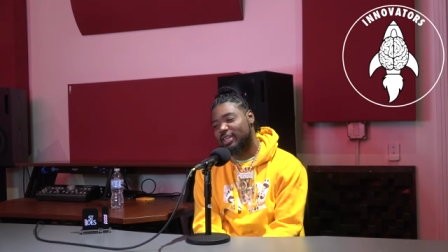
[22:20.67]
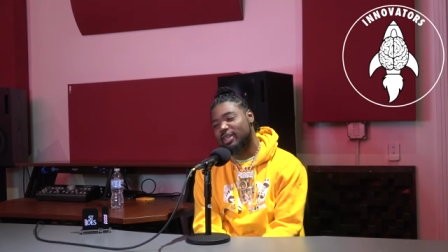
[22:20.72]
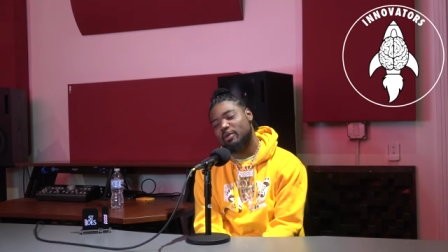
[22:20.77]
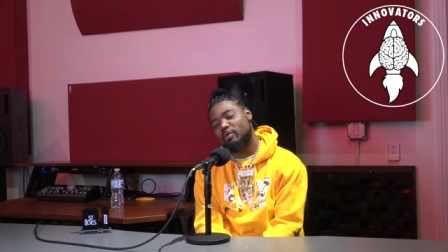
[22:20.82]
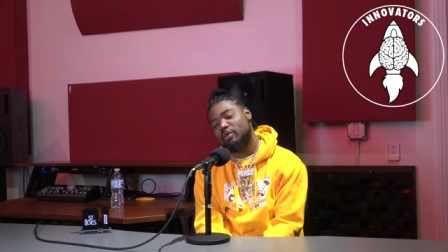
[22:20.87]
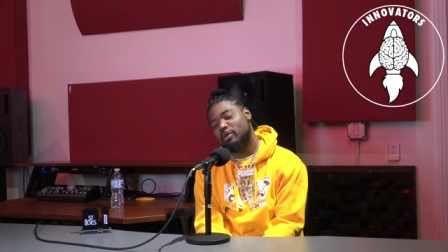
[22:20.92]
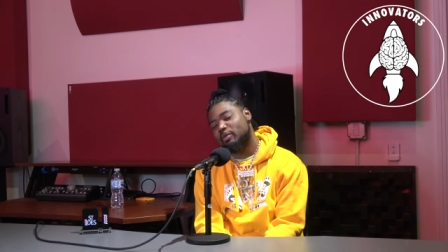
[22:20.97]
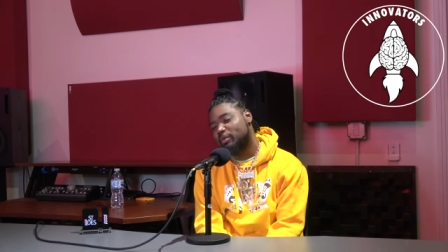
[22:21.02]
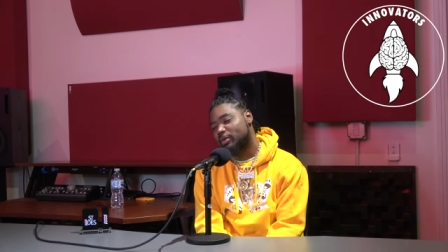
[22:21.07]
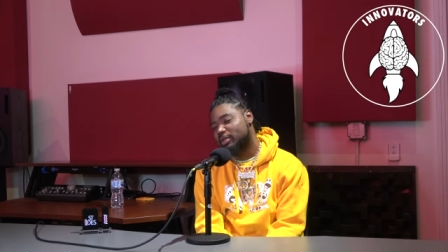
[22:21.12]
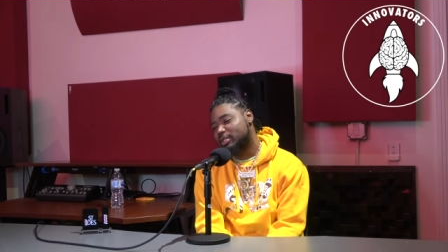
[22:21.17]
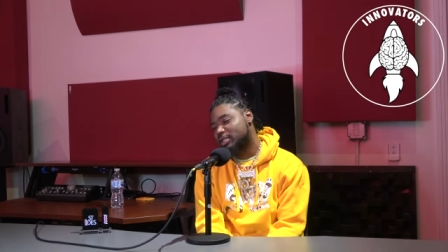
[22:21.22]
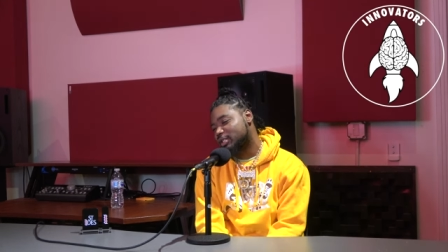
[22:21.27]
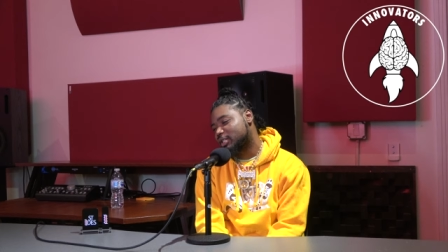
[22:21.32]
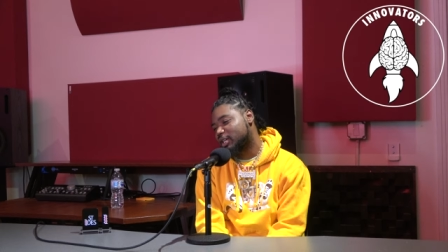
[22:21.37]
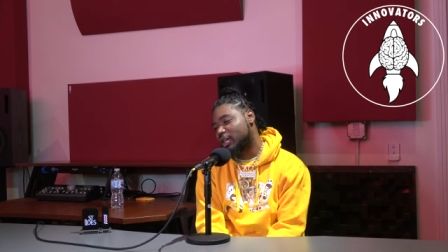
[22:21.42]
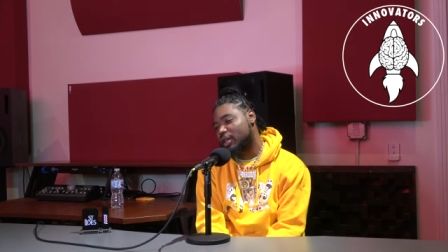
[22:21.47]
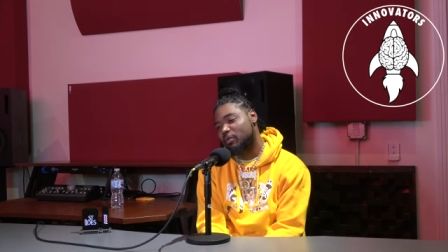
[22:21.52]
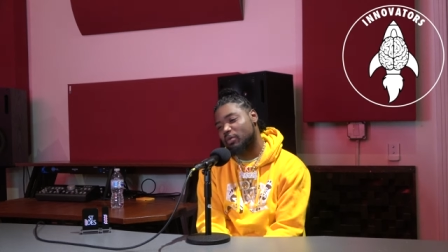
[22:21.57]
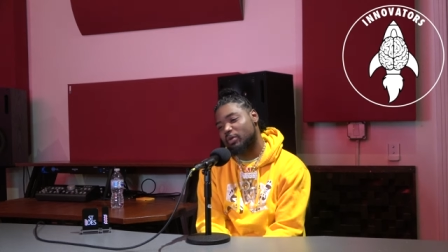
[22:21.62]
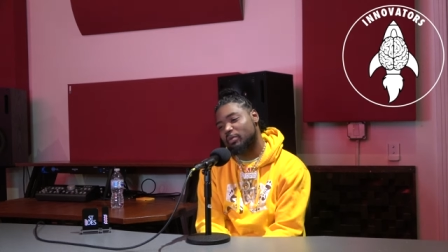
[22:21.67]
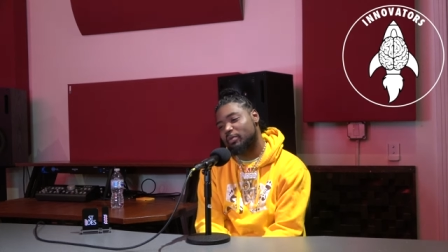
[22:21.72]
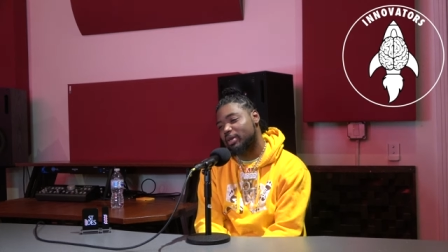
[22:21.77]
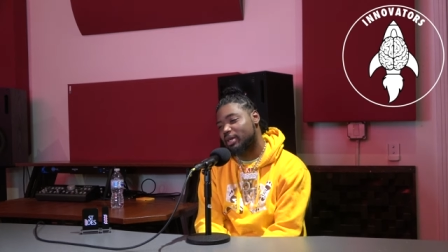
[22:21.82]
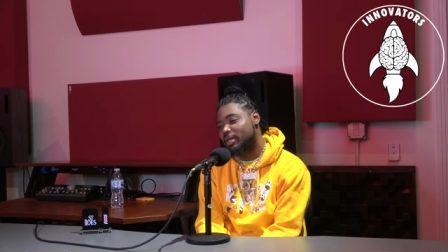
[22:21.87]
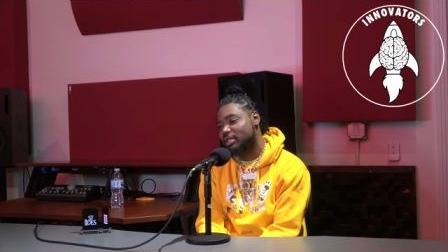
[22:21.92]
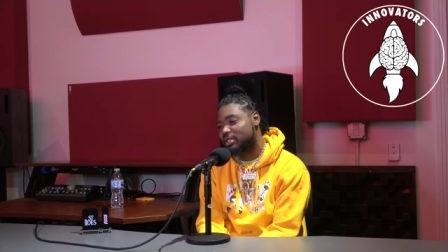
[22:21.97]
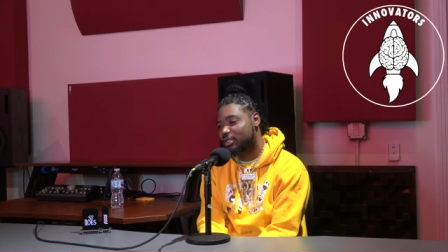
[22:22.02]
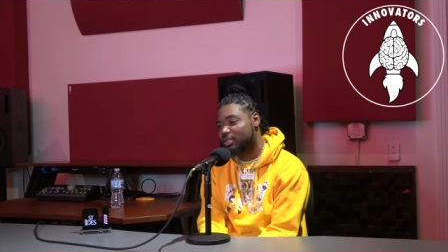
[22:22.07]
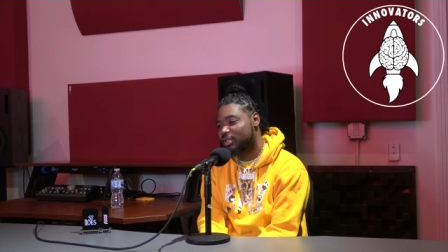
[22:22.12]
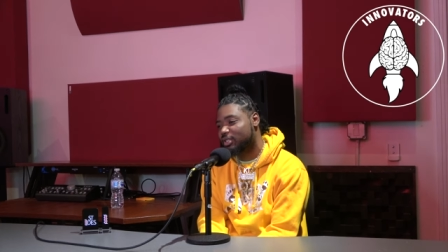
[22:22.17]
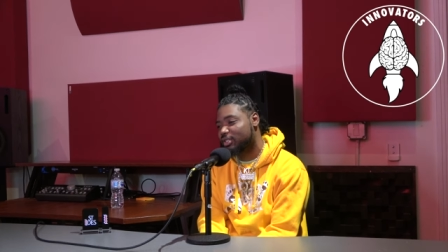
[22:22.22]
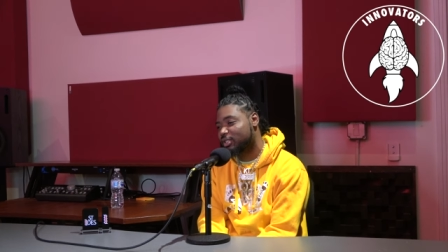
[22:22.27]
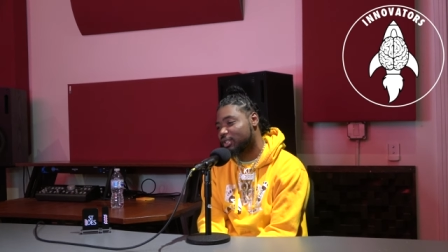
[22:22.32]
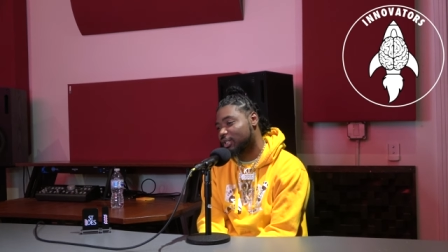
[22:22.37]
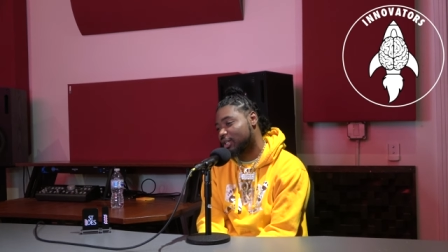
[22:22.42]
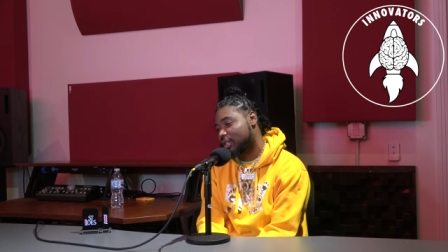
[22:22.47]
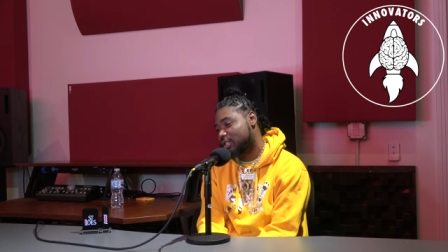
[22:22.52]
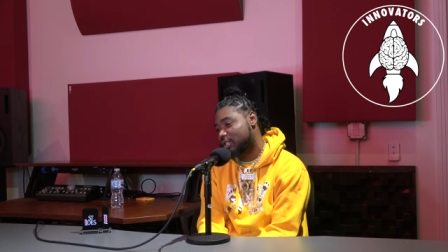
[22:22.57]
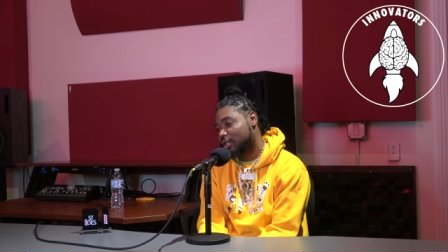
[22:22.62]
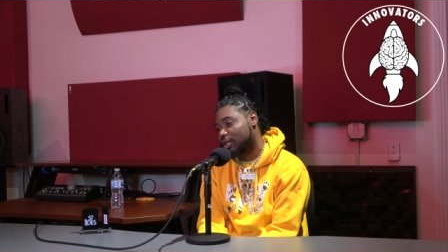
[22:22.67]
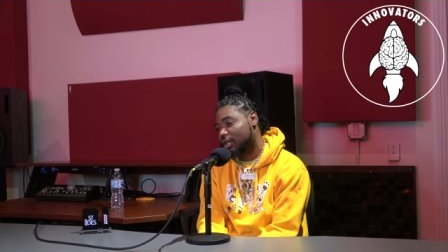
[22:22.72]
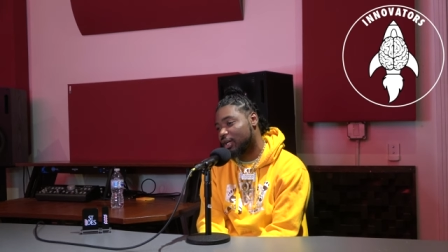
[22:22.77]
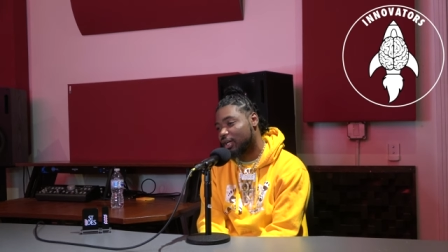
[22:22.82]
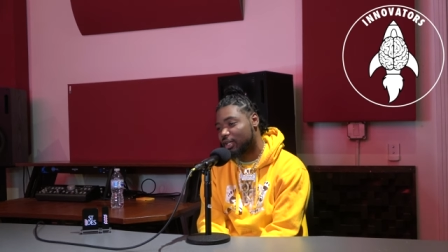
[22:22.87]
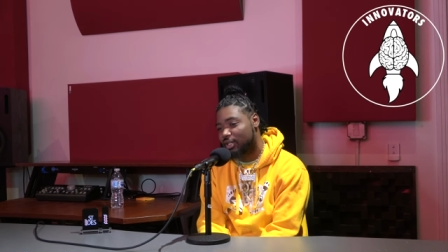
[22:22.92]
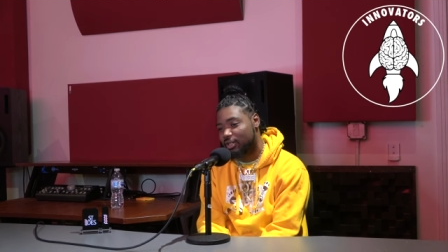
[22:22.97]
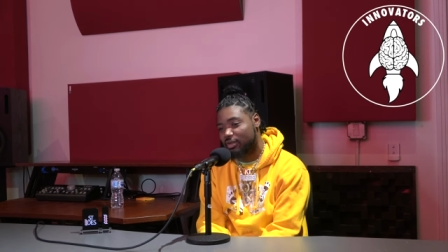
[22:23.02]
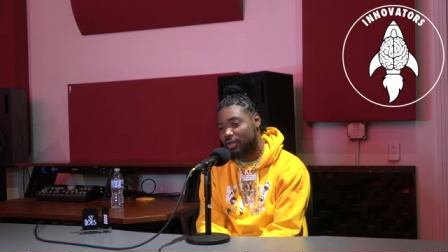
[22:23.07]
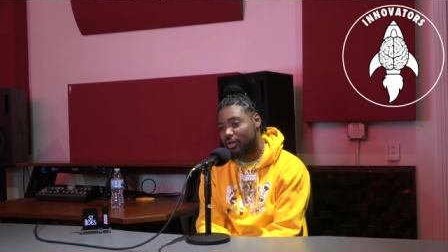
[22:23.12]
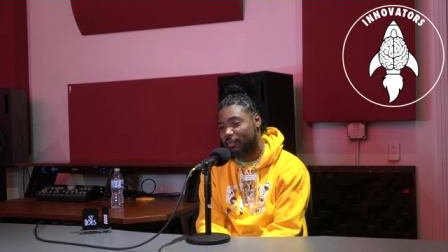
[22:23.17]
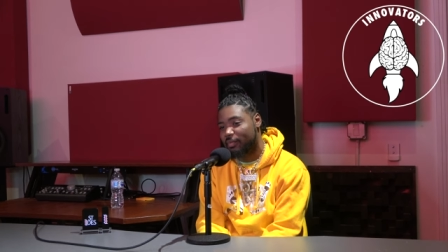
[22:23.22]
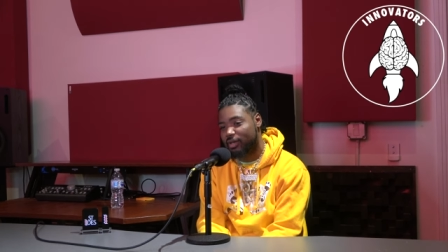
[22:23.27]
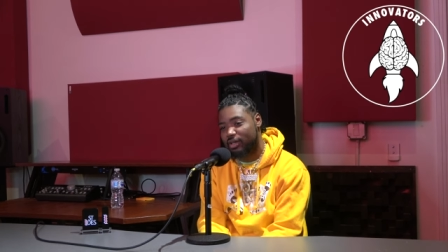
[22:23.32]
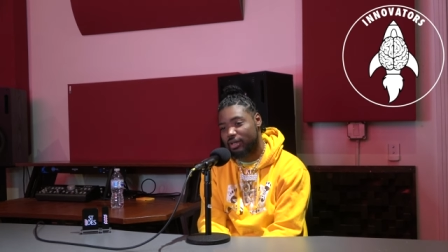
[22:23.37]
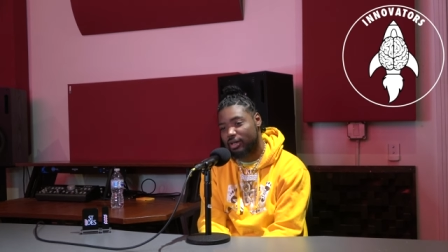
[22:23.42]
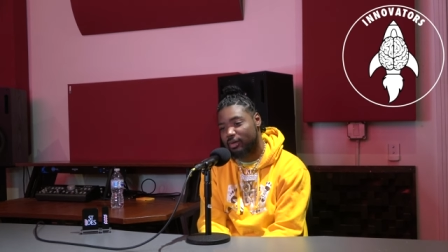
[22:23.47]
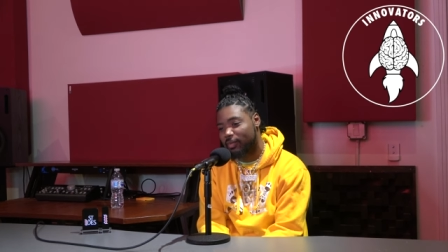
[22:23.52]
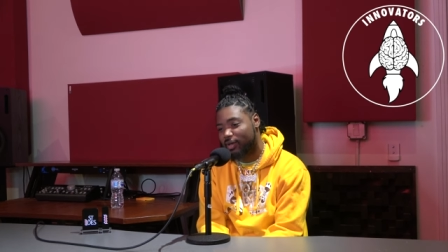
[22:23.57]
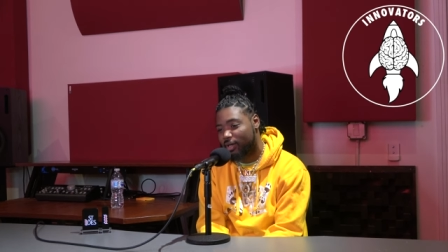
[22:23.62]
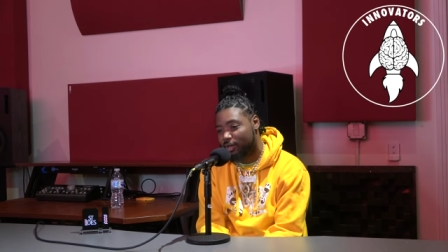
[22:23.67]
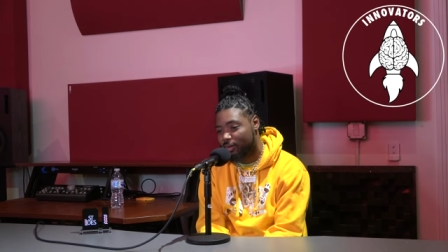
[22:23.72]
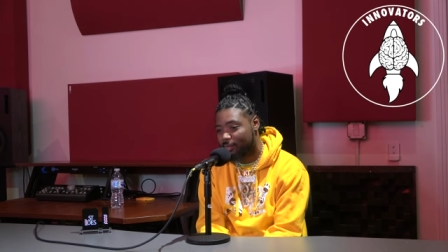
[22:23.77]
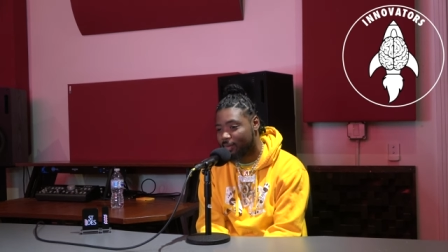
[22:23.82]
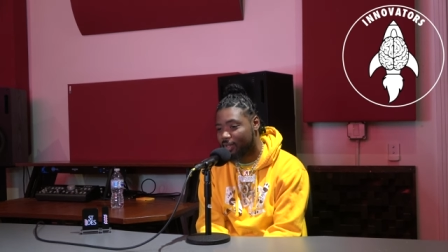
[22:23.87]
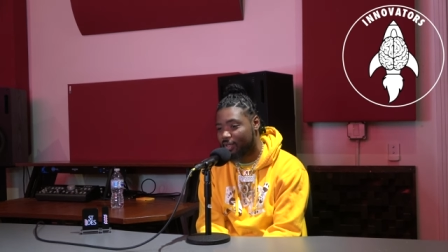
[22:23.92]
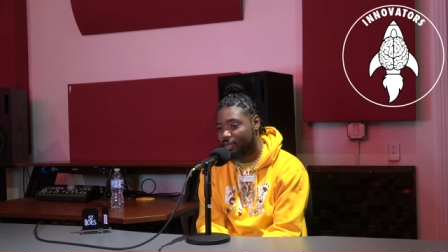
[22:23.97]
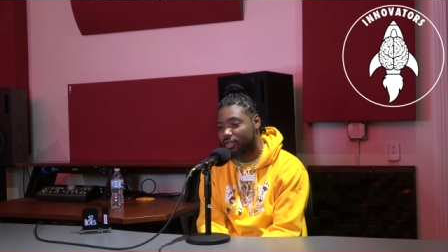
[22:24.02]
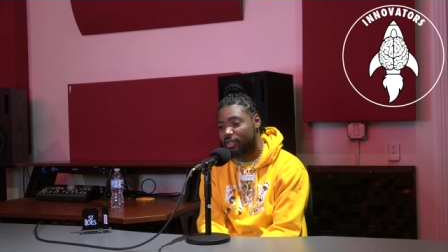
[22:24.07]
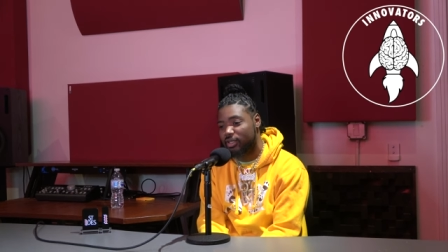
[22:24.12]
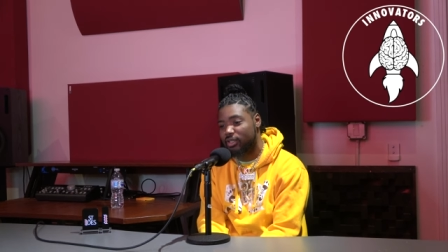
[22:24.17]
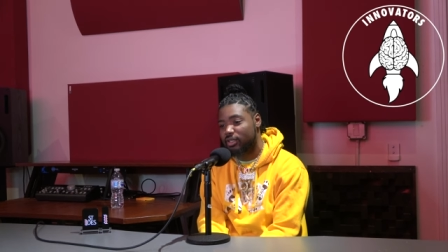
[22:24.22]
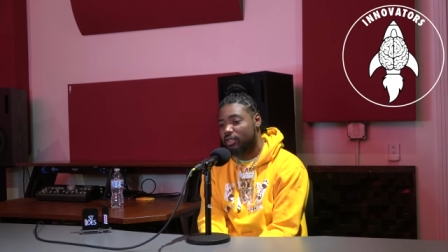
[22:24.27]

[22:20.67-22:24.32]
keep it, just keep it business. And yeah. That's all I do. I'm gonna come at him like.